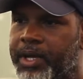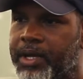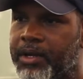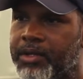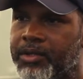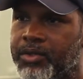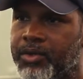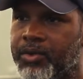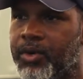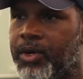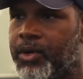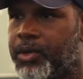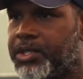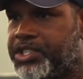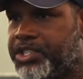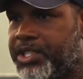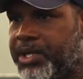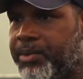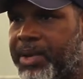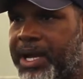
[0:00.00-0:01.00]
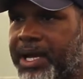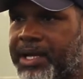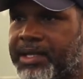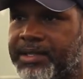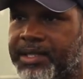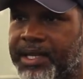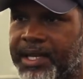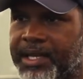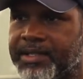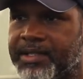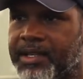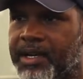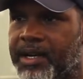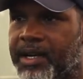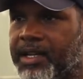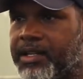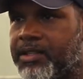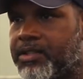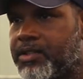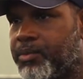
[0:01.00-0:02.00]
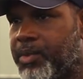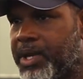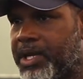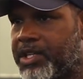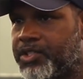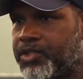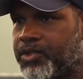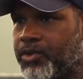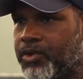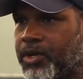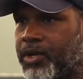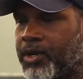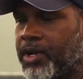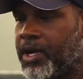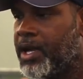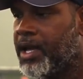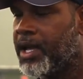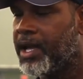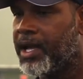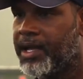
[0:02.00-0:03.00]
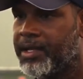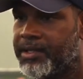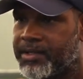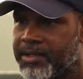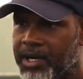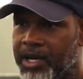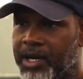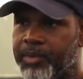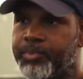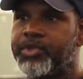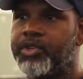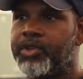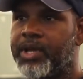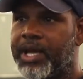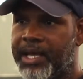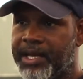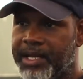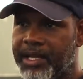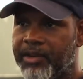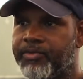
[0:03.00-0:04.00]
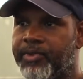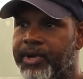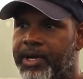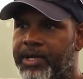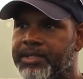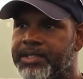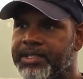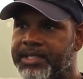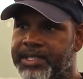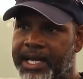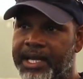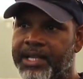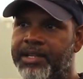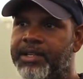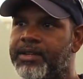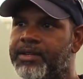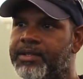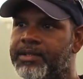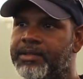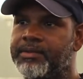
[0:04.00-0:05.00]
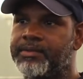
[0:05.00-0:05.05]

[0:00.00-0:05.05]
we're going to do our GMAC tests on it to make sure it's up to the NFL standard.